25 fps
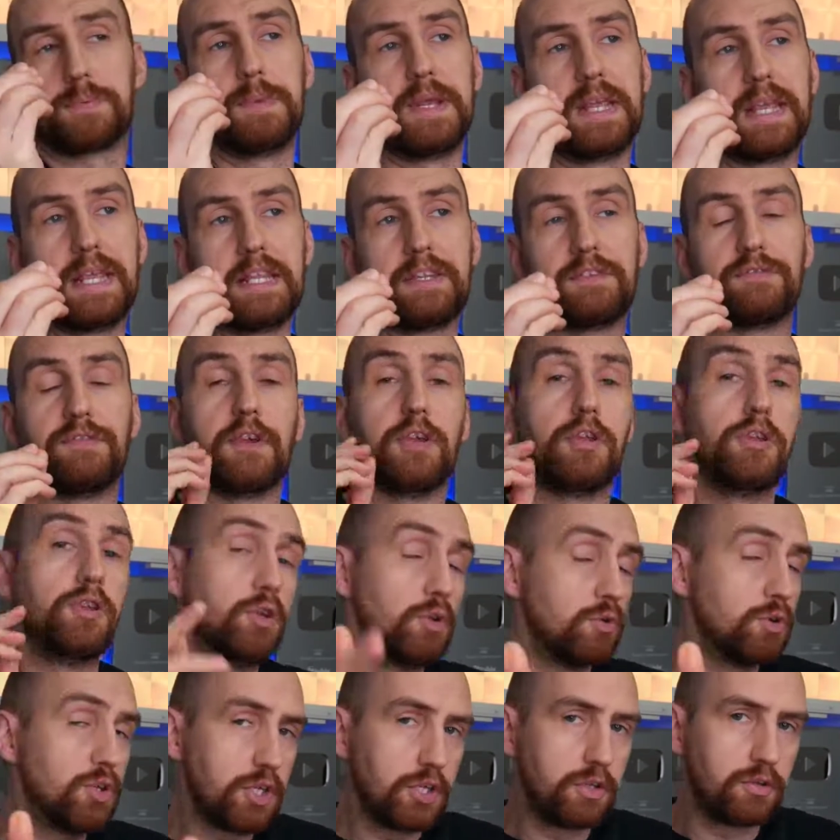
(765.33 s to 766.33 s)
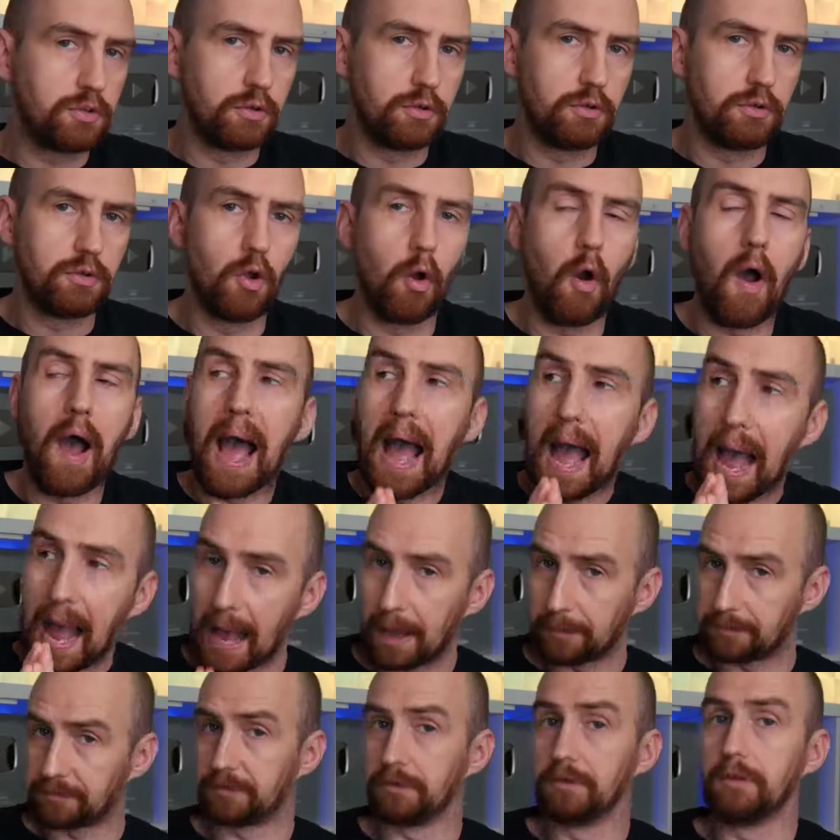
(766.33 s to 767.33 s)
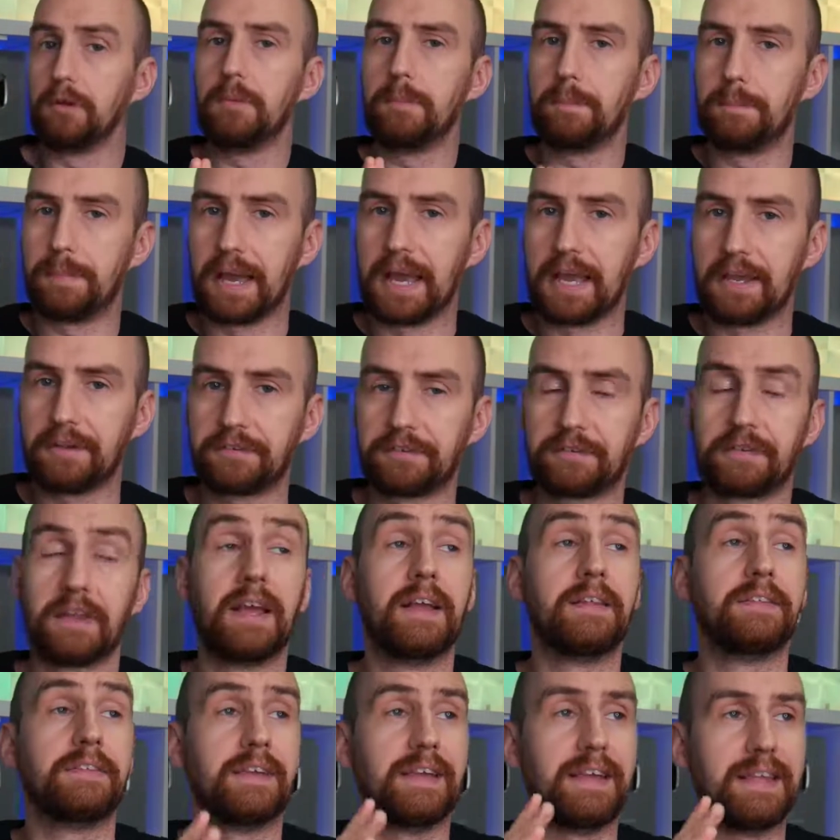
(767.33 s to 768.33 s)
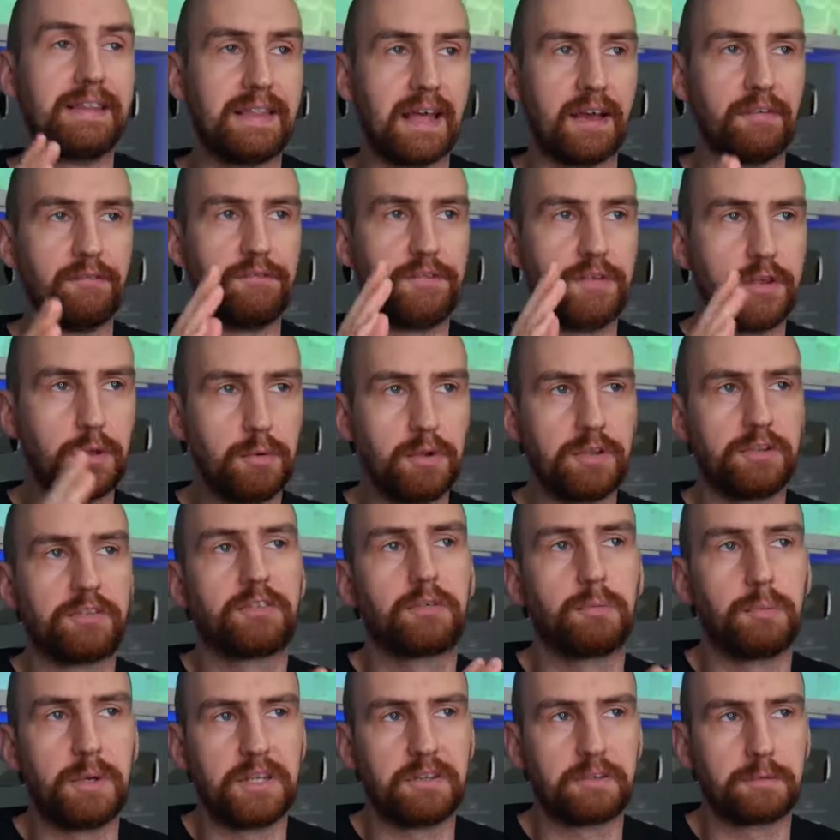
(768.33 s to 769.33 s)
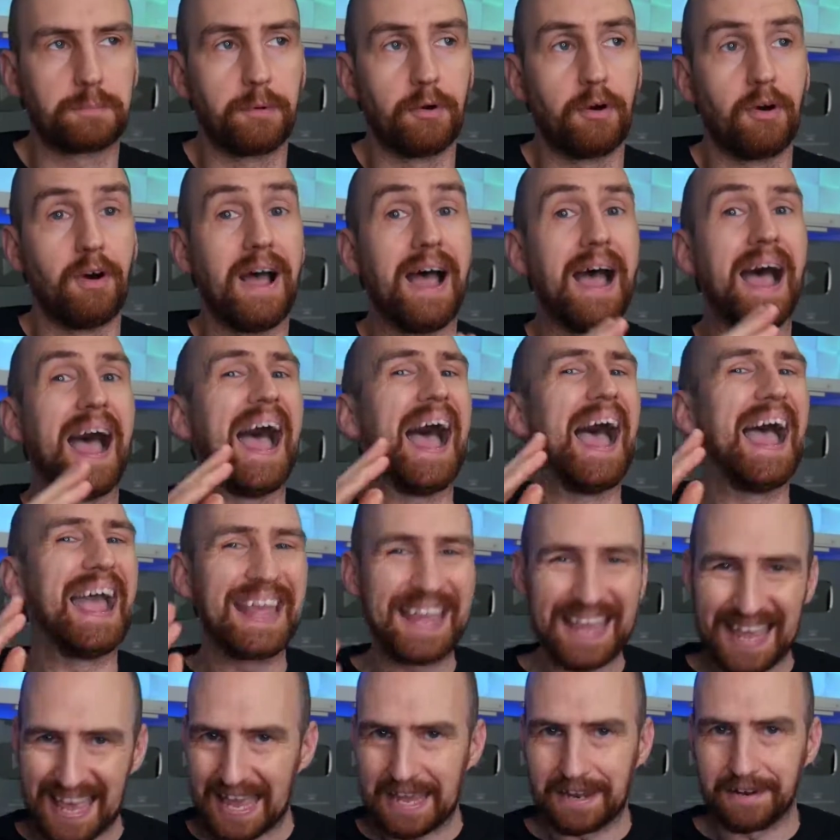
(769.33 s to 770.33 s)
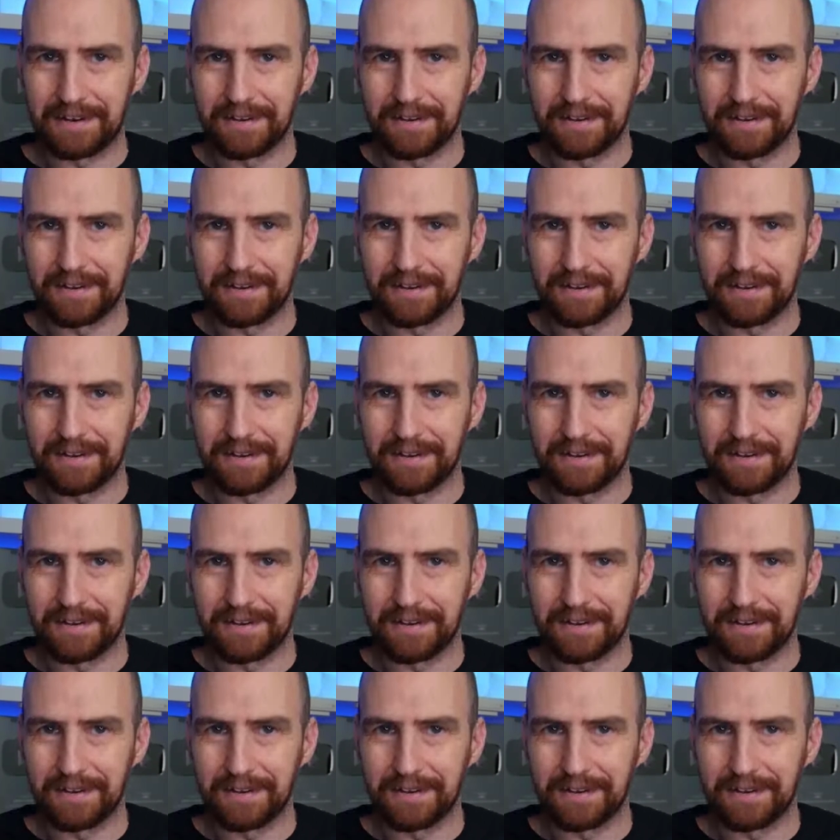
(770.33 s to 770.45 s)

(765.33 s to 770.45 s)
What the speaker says: means that you should do your absolute best to hit that viewer's sweet spot again.